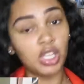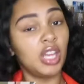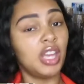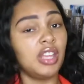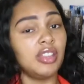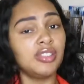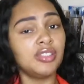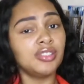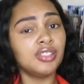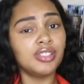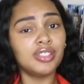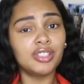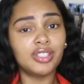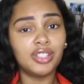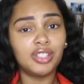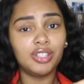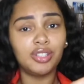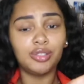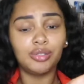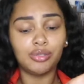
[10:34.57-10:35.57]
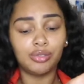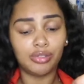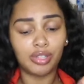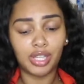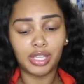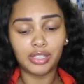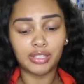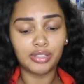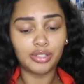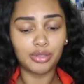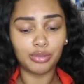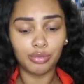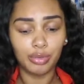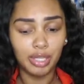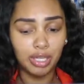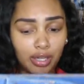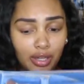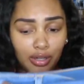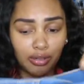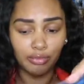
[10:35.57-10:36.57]
And they're just cute, like, to
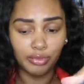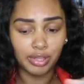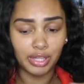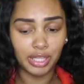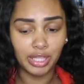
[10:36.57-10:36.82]
wear with